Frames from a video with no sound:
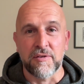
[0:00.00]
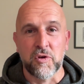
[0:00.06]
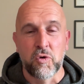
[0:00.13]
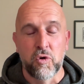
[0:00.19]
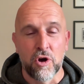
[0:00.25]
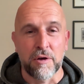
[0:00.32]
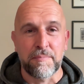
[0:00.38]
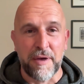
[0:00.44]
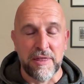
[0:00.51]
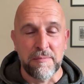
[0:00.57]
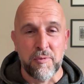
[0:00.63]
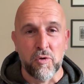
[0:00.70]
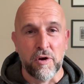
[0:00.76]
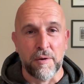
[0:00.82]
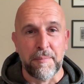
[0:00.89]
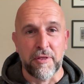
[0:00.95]
Quirk picked the
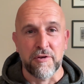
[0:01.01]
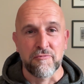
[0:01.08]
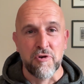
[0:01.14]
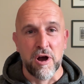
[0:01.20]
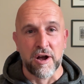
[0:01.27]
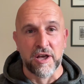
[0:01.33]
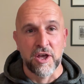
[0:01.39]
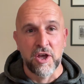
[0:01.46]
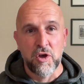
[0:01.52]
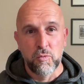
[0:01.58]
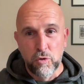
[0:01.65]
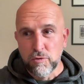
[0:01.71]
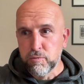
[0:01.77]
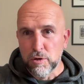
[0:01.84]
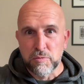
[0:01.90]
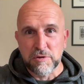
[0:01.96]
ball up at the ruck,
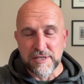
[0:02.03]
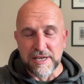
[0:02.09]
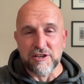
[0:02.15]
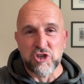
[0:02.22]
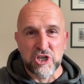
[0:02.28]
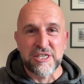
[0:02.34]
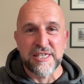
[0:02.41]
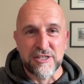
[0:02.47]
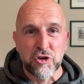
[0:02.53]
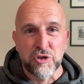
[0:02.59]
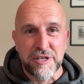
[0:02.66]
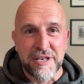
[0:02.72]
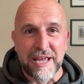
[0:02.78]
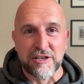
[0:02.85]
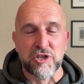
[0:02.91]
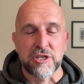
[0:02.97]
Woodward was actually stood
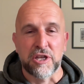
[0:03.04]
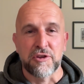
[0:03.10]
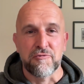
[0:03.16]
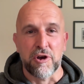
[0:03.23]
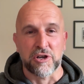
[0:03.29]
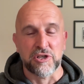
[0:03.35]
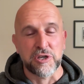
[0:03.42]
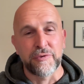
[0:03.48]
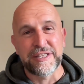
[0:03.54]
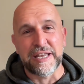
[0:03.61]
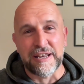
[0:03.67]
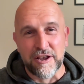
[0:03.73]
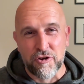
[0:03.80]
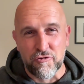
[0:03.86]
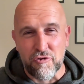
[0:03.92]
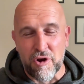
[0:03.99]
next to the ruck. So he did
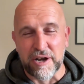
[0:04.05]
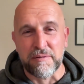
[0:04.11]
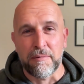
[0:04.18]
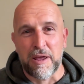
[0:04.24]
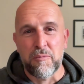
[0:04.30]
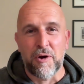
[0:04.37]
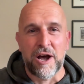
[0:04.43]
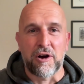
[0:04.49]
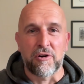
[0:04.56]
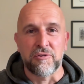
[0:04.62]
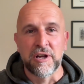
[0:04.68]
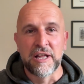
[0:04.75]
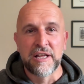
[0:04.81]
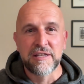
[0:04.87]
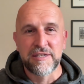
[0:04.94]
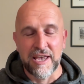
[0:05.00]
incredibly well
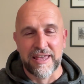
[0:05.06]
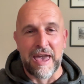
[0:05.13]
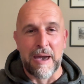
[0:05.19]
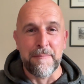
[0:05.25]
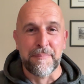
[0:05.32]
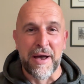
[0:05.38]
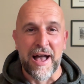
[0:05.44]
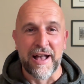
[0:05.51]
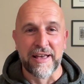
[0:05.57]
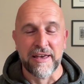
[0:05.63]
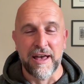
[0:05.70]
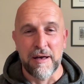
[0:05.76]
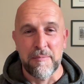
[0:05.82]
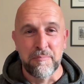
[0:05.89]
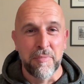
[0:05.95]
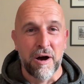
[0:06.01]
to get back
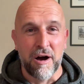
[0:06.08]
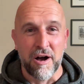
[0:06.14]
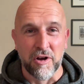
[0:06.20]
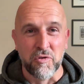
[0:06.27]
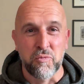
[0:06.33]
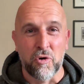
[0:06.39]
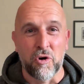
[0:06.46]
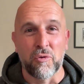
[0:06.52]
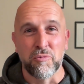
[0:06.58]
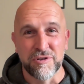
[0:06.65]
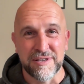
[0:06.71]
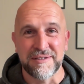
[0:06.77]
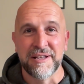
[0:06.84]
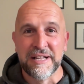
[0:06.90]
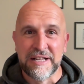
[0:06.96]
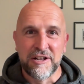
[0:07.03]
and mark what
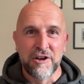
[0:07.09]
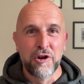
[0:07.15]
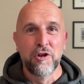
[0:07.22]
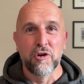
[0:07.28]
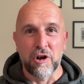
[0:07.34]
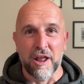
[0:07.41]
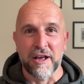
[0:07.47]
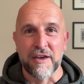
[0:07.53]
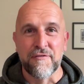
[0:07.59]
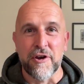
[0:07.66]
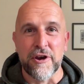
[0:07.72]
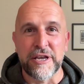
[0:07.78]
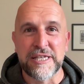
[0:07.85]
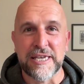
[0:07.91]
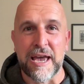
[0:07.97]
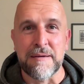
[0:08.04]
looked like a
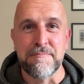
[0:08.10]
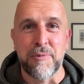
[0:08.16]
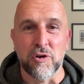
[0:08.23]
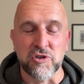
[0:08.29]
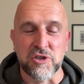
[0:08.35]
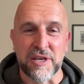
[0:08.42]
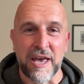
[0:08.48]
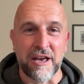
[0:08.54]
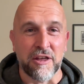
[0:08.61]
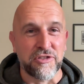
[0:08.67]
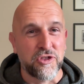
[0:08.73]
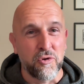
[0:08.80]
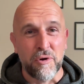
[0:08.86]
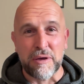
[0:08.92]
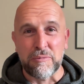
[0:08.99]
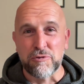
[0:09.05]
very tame box kick. I
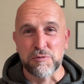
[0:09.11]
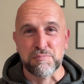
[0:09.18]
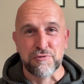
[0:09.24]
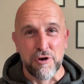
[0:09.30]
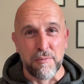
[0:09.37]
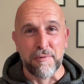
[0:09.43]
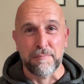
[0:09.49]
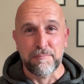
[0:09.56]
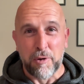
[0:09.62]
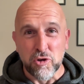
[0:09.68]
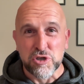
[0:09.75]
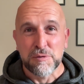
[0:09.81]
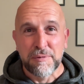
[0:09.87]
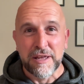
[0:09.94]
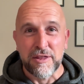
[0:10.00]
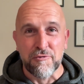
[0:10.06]
thought it was
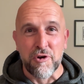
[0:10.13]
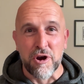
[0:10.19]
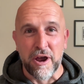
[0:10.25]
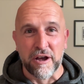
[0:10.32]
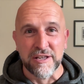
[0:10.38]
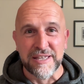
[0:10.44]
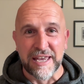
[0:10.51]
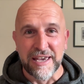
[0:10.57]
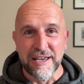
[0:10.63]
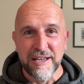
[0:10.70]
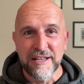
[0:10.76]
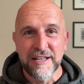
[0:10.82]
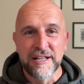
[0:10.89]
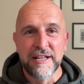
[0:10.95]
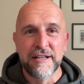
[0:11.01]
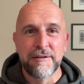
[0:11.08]
possibly the right idea,
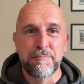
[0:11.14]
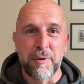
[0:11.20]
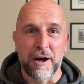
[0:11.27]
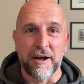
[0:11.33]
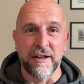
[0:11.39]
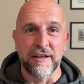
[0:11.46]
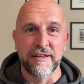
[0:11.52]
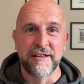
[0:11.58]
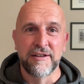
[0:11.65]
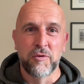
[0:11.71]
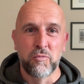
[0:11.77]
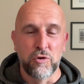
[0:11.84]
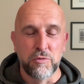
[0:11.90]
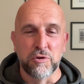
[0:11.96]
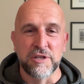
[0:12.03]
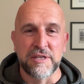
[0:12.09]
but
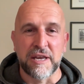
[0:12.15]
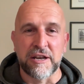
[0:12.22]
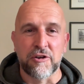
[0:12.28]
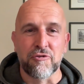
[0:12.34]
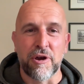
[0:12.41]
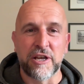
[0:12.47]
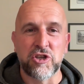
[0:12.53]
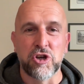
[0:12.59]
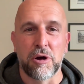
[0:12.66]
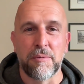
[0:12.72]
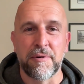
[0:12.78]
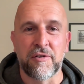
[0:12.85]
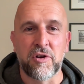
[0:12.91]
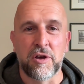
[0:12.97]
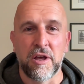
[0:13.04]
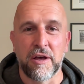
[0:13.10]
Woodward did a great
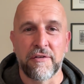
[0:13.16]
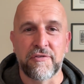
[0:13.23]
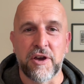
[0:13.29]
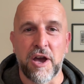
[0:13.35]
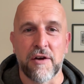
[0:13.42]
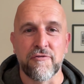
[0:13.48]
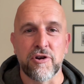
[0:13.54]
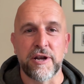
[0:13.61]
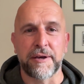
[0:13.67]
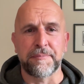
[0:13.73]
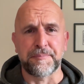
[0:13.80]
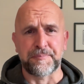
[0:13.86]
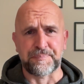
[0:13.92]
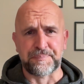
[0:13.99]
job of covering it.